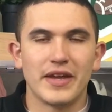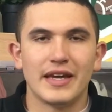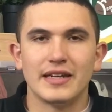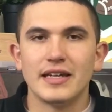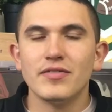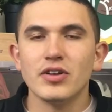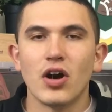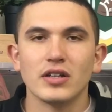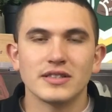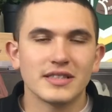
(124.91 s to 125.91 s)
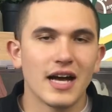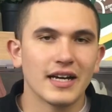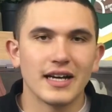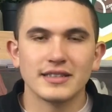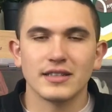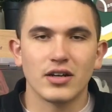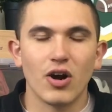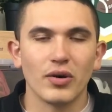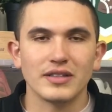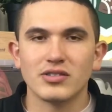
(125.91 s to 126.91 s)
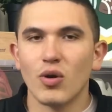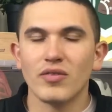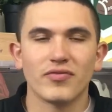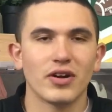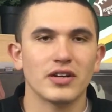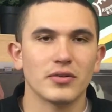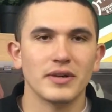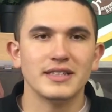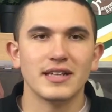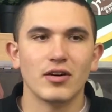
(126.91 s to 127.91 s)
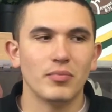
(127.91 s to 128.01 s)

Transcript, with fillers: and even on StockX and GOAT, it's going for under retail,